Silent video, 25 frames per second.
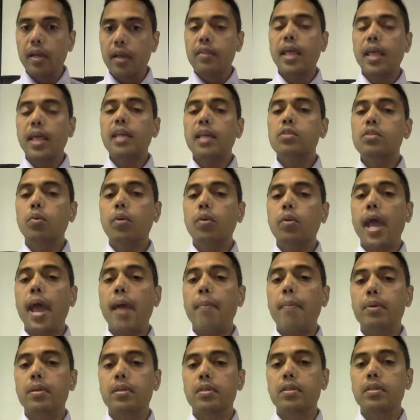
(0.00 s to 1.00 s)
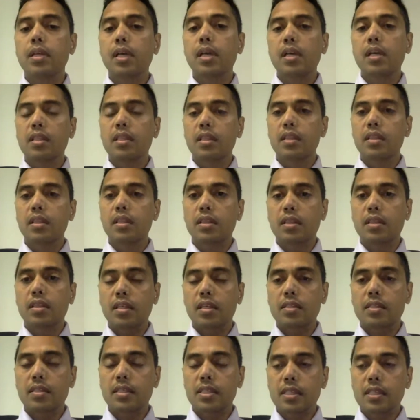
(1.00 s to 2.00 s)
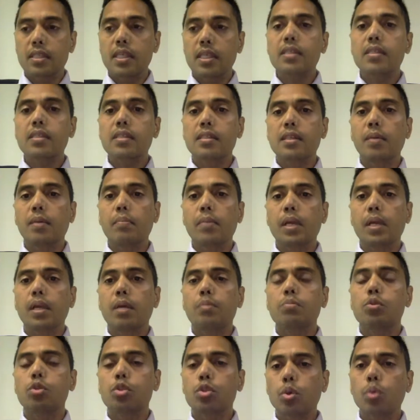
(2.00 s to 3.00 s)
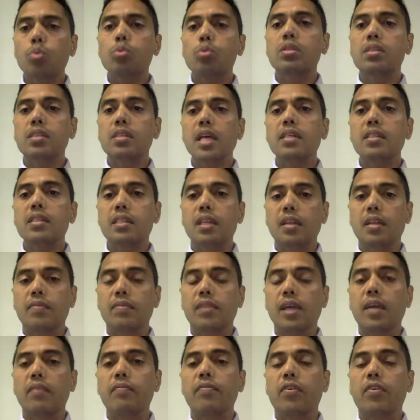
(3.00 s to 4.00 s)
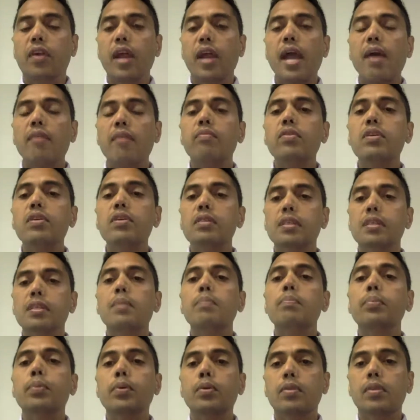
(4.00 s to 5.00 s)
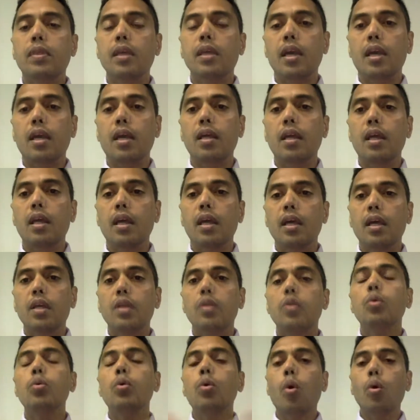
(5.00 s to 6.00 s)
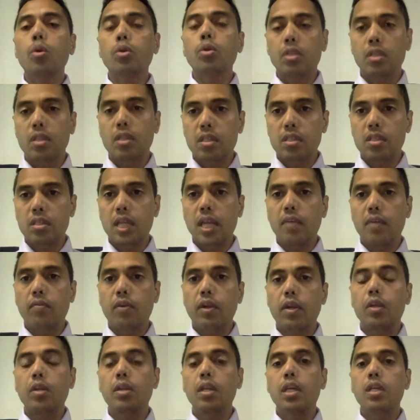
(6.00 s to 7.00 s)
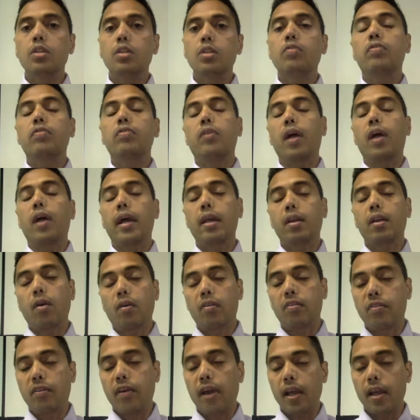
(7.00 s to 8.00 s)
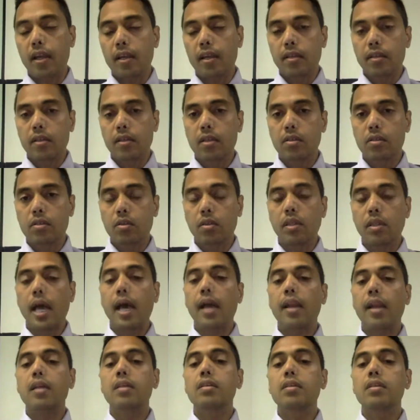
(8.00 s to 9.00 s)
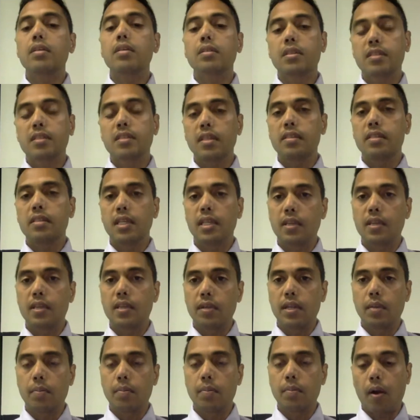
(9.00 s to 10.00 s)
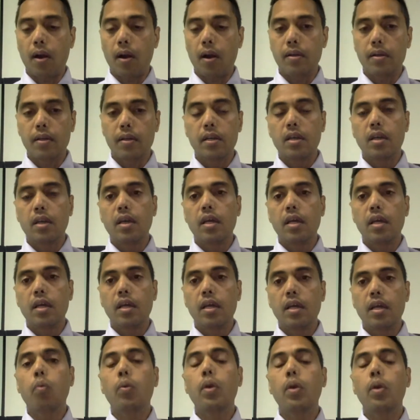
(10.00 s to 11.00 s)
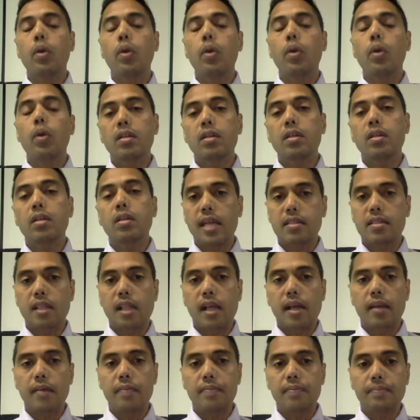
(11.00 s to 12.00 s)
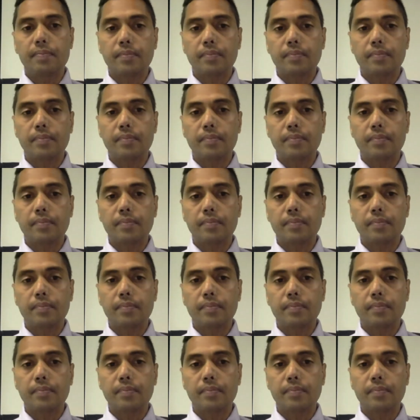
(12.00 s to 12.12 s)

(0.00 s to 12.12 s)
That's what happens. The system becomes so sensitive that for every simple thing, you go to the state where you need to flight or fight. So that is the sensitivity part. Moving on to the next slide.